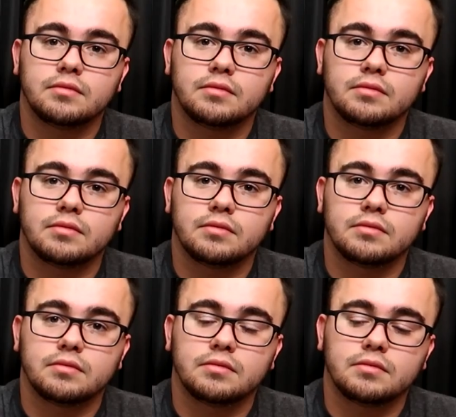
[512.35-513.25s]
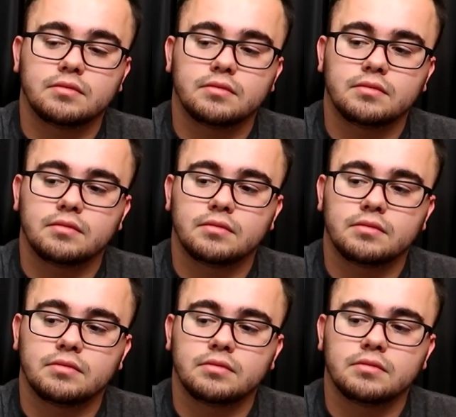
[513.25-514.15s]

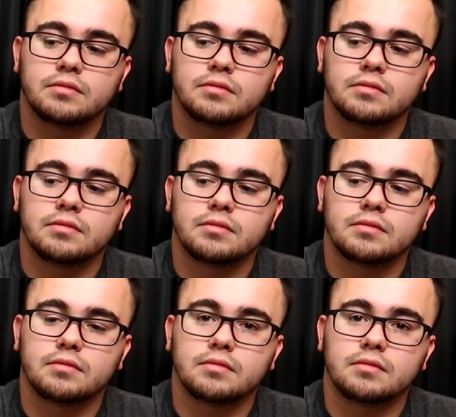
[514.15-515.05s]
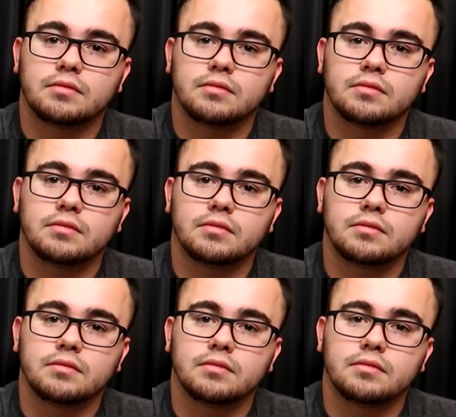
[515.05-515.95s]

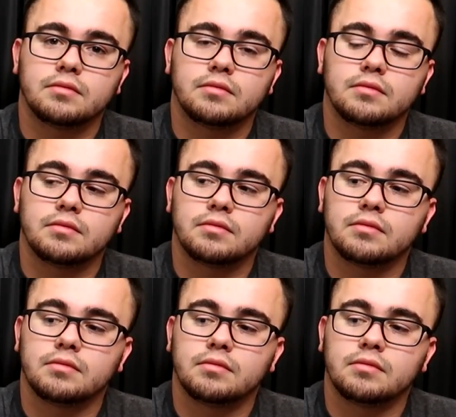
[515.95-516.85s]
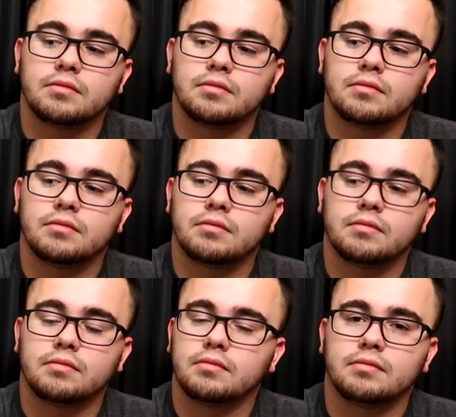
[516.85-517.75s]

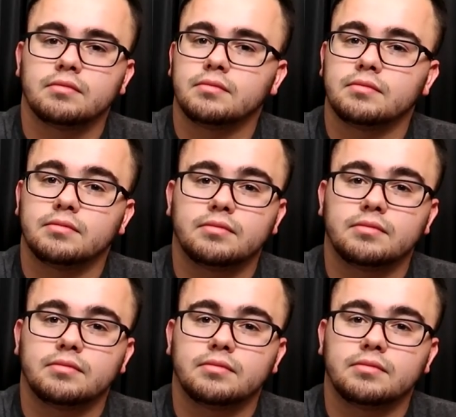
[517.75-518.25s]
The person shown says nothing.